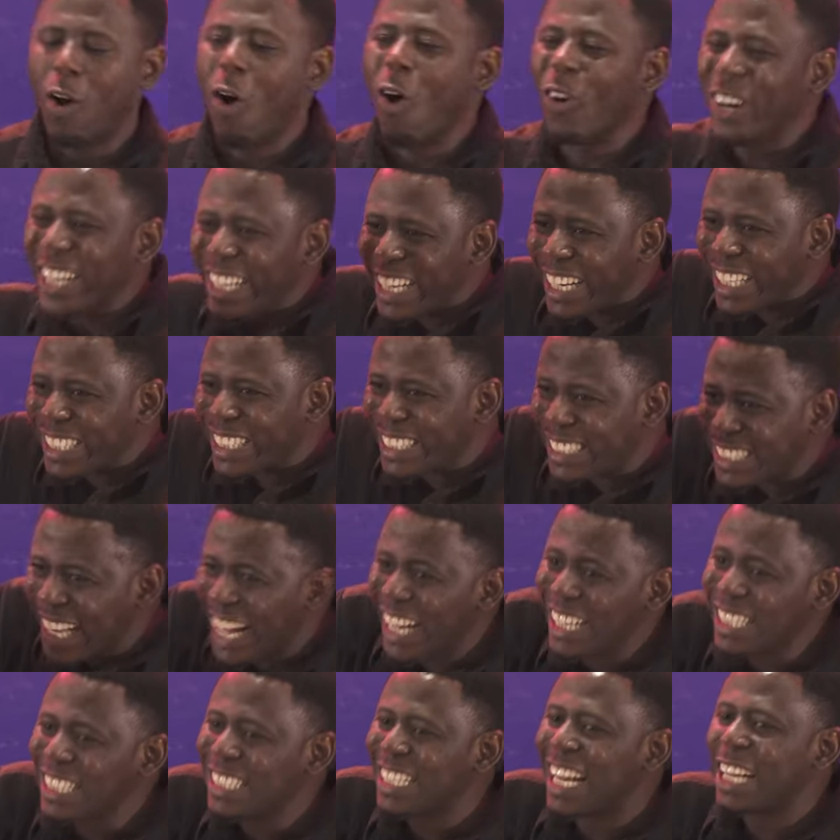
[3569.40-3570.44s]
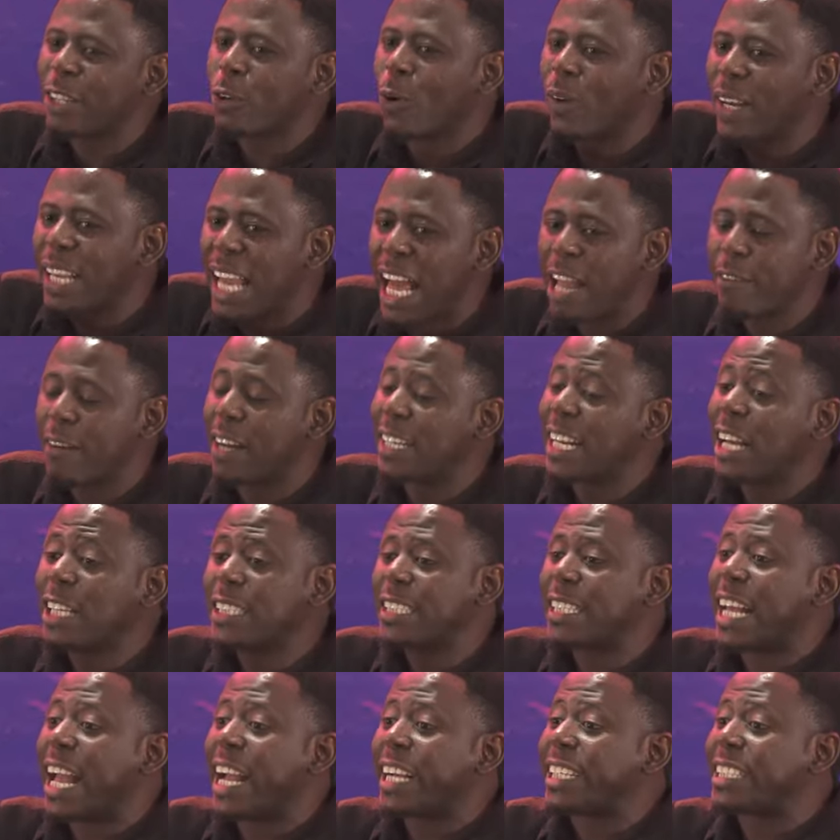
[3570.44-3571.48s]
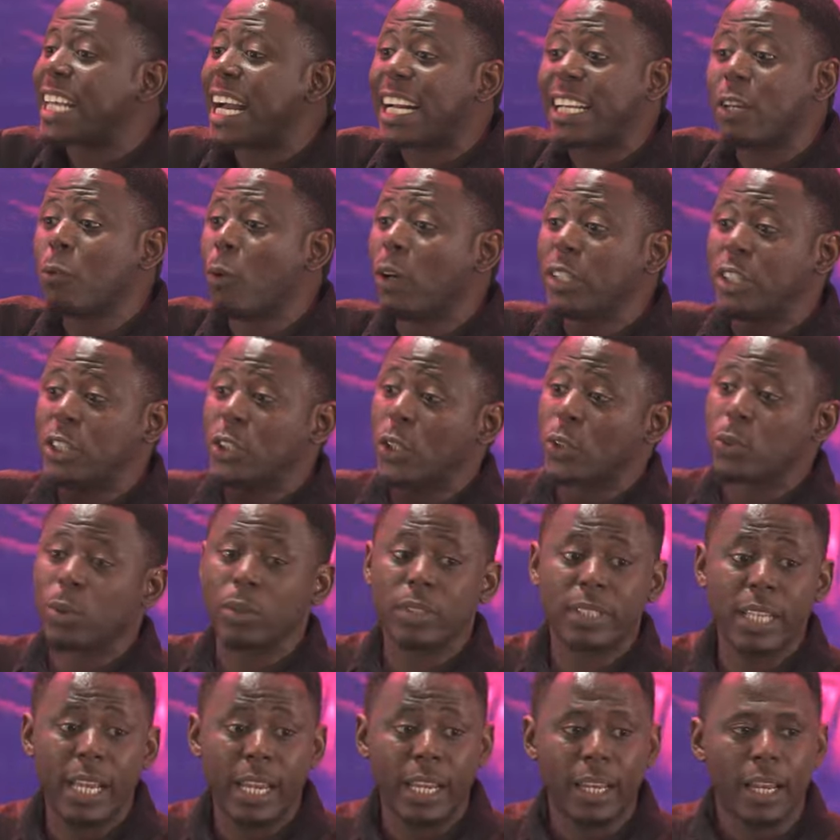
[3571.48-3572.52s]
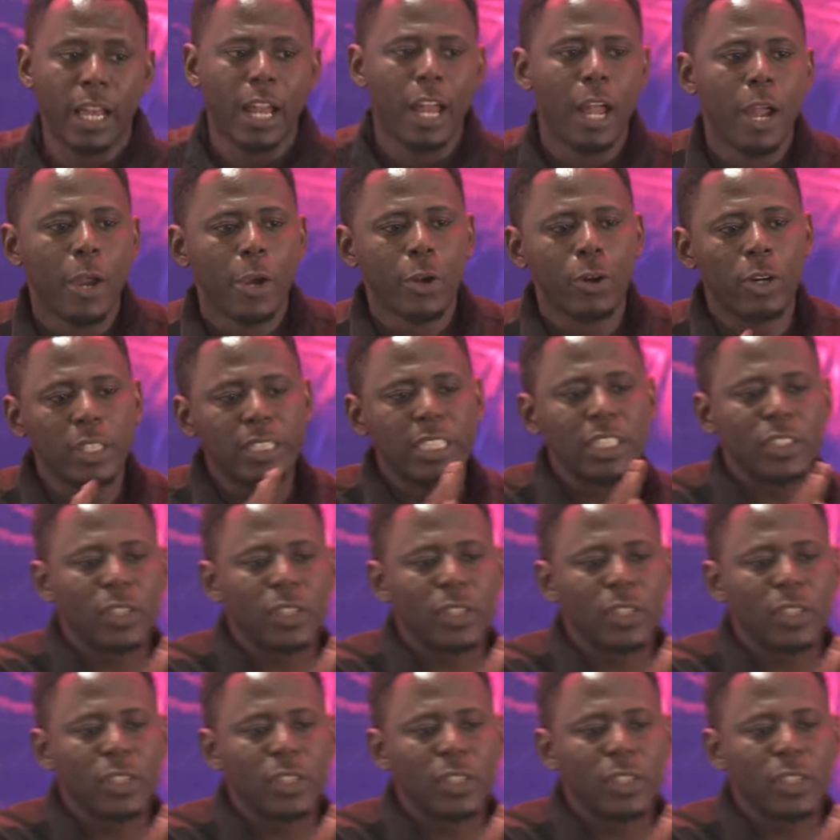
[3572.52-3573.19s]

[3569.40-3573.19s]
Understand that your life, and that's exactly what Jesus was saying. You know,